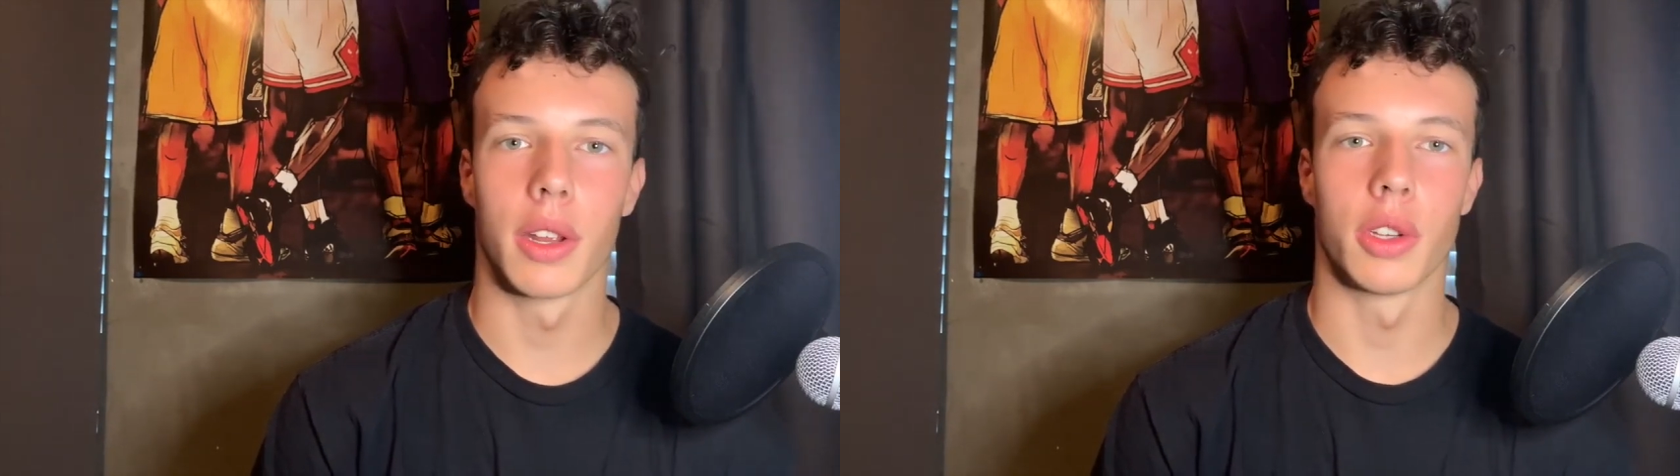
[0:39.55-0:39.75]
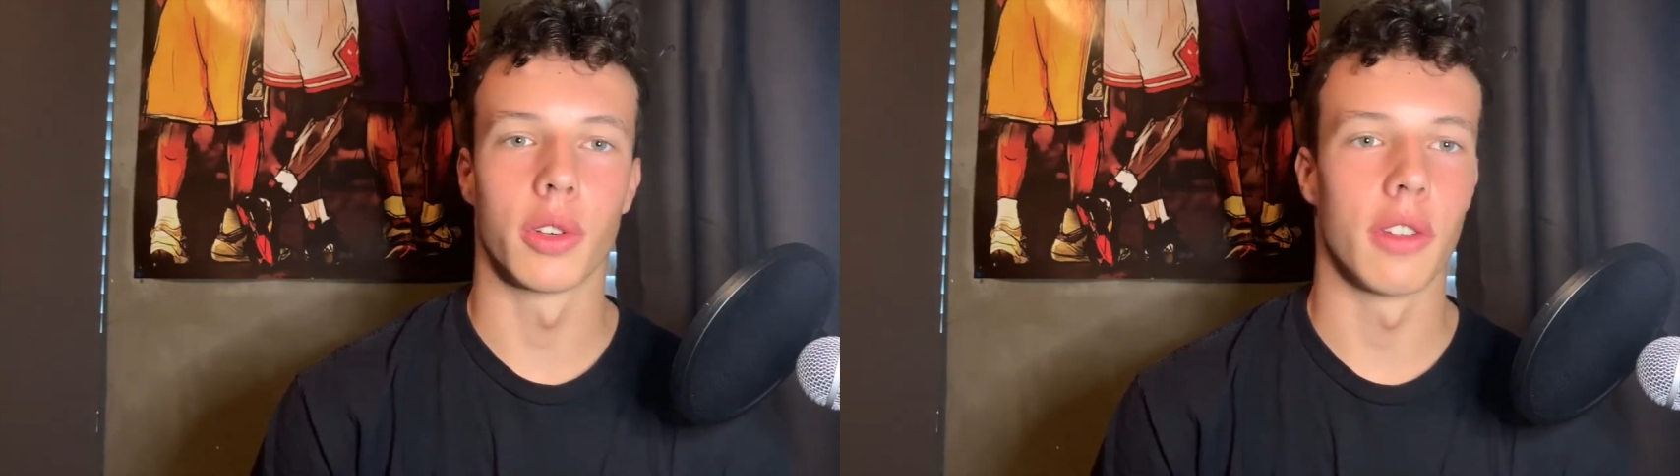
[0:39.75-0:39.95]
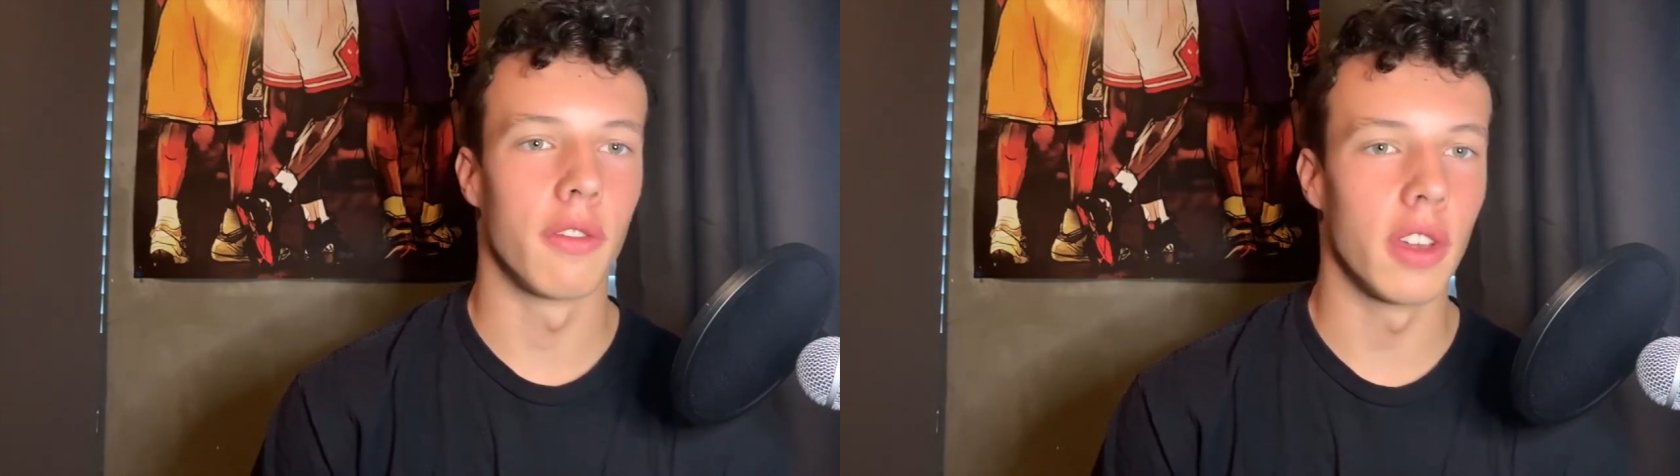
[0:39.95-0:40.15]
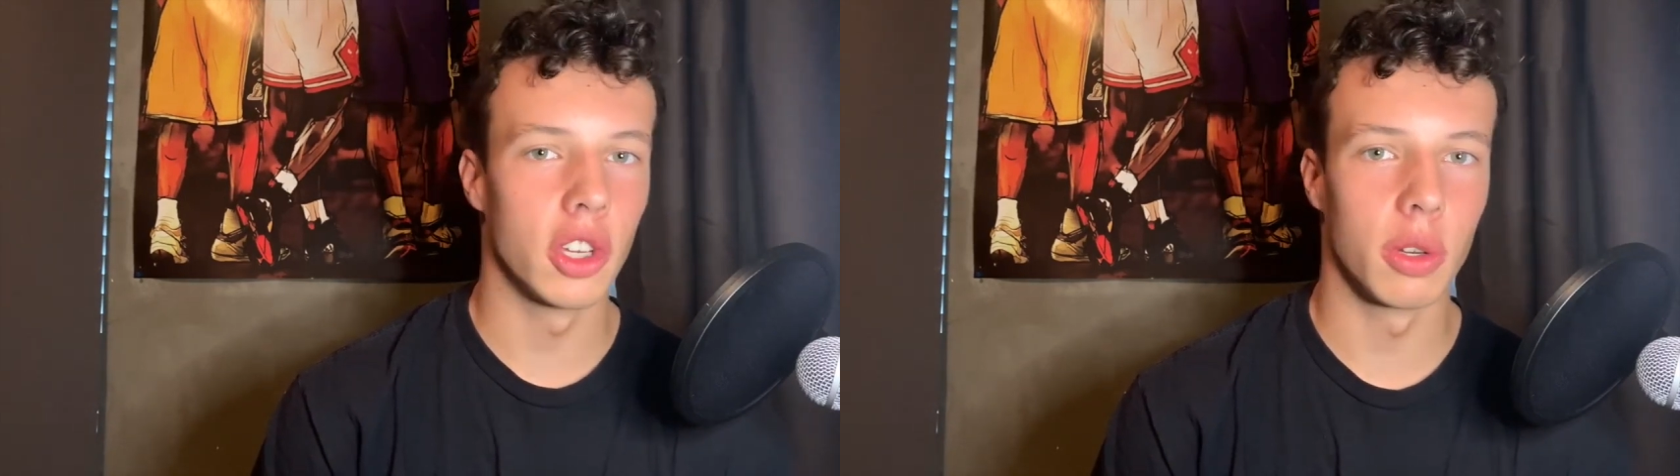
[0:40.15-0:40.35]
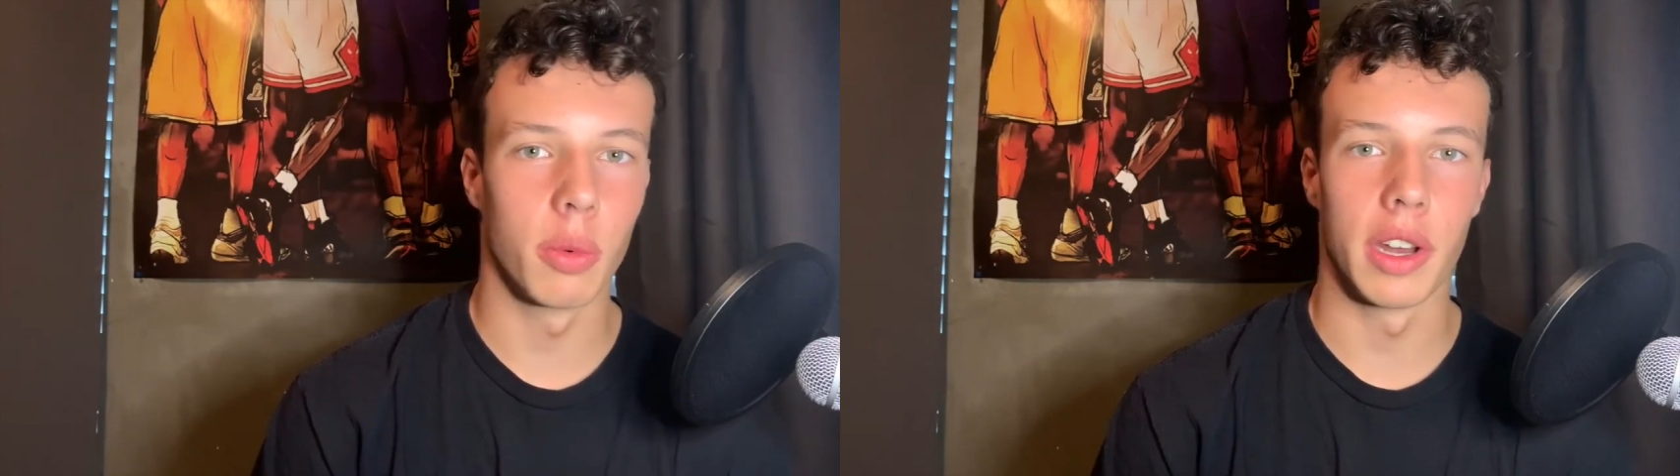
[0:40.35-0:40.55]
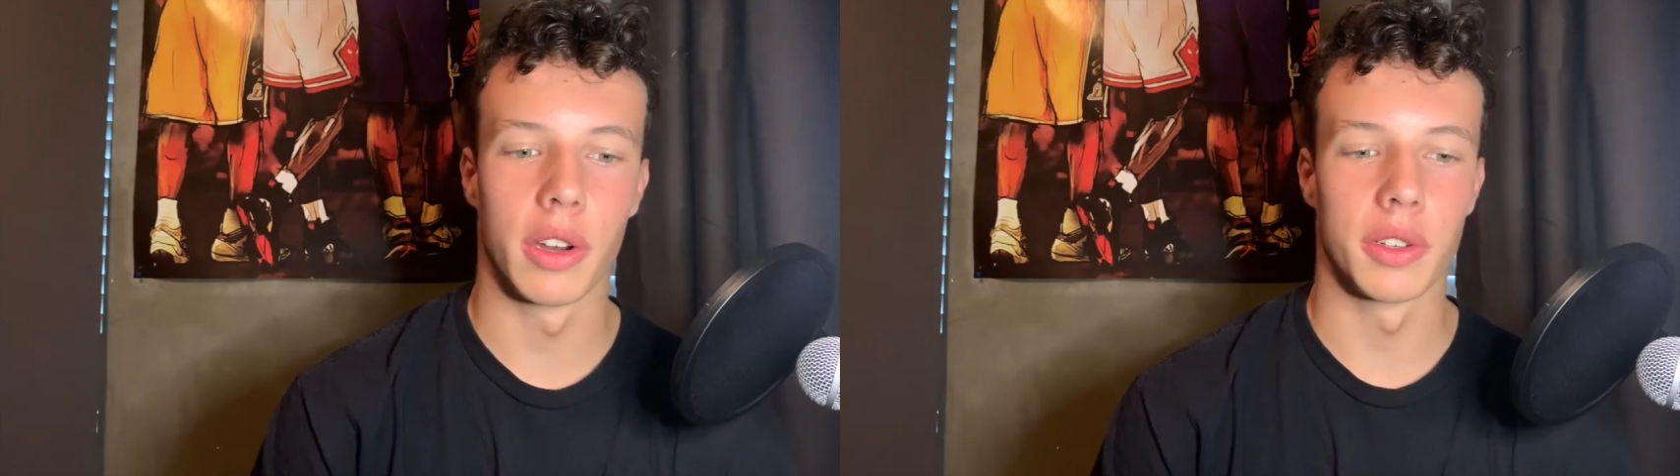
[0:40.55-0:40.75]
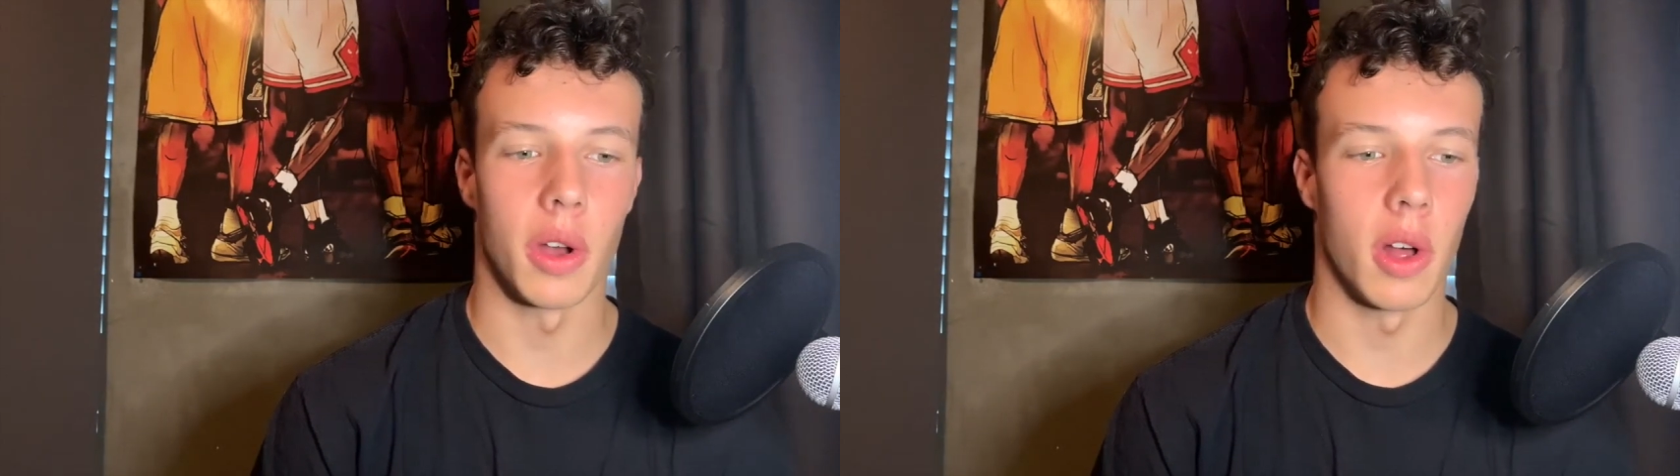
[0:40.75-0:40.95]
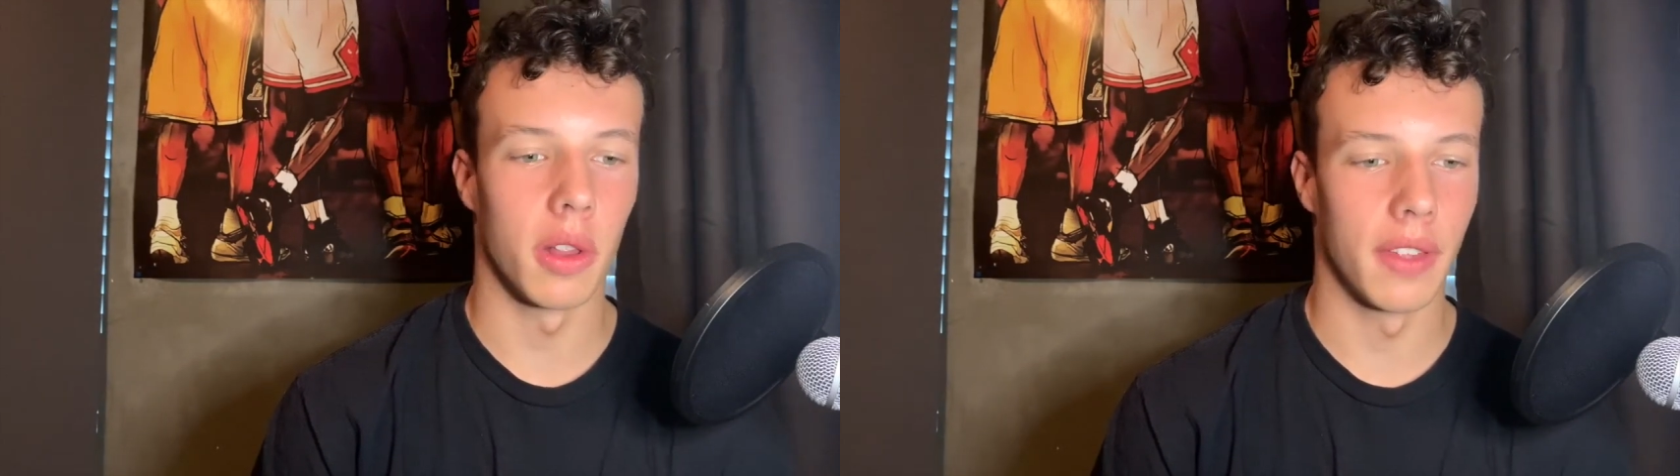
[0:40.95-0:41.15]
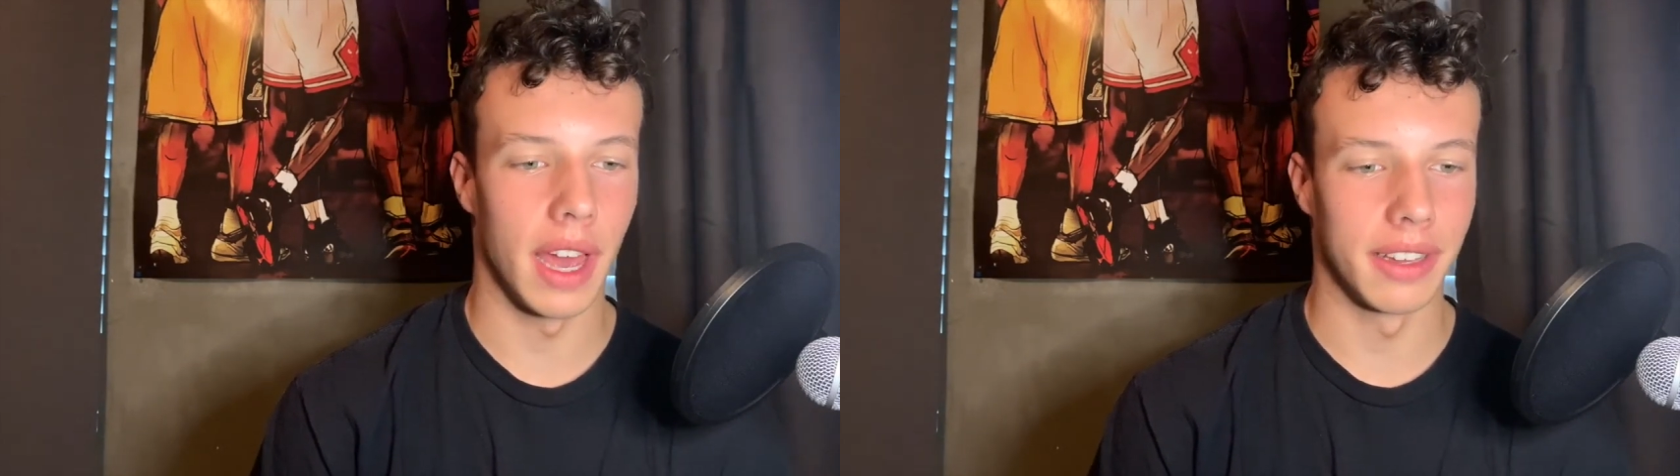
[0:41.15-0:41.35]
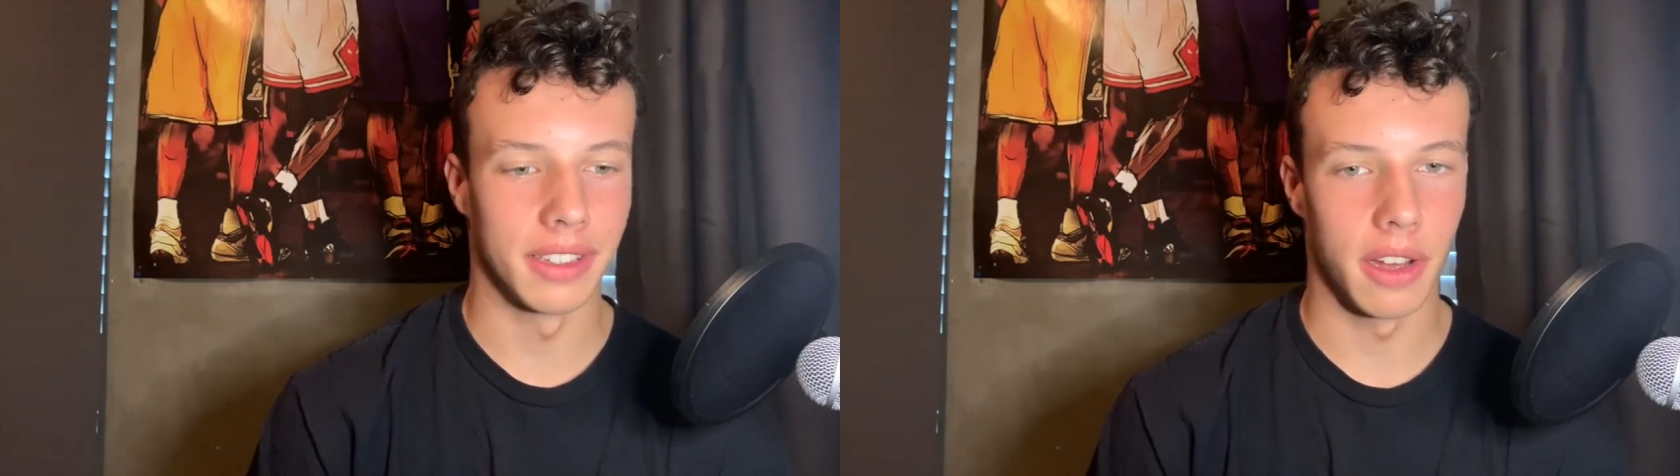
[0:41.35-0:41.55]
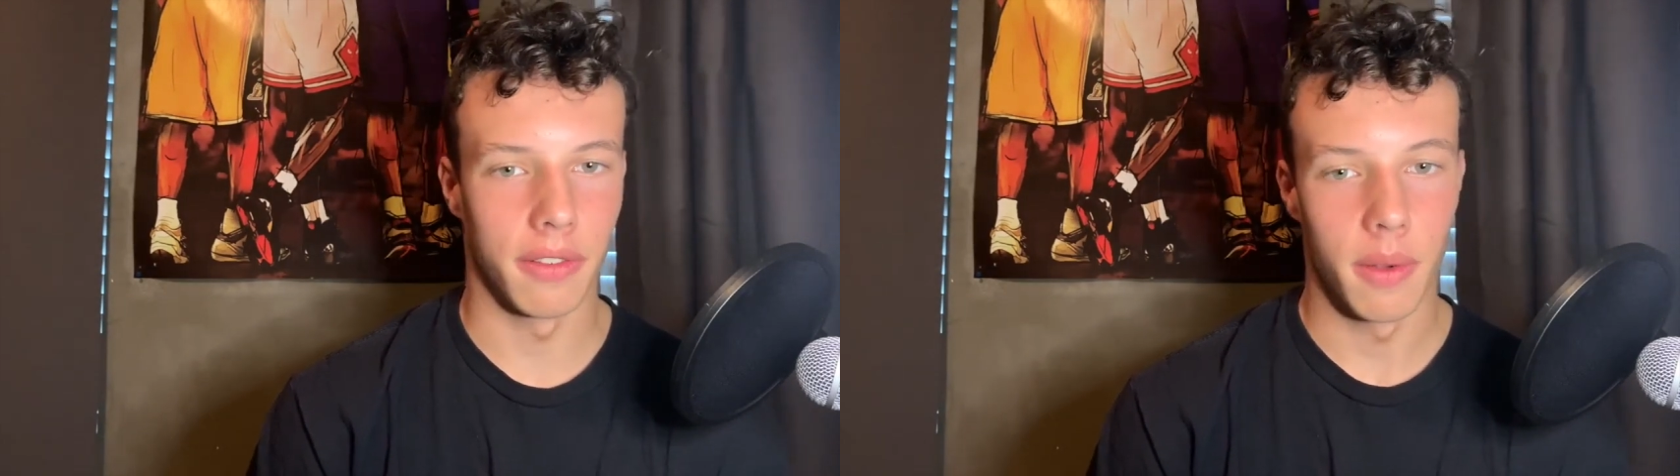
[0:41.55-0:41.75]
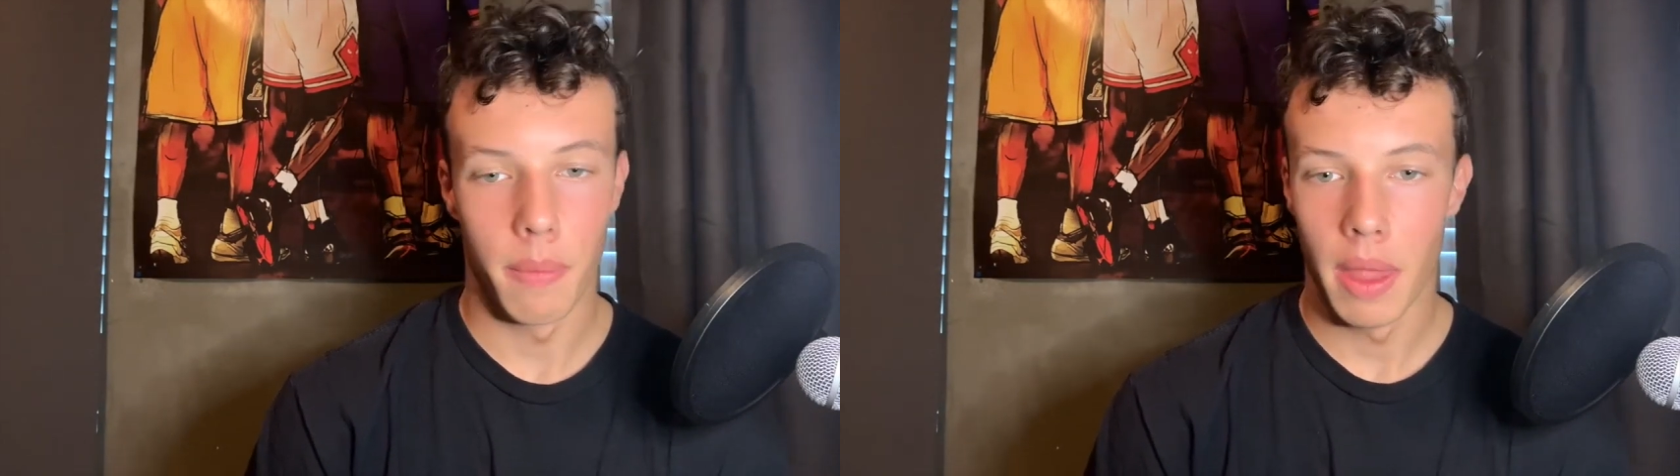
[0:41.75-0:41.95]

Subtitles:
your division winners, all of that stuff.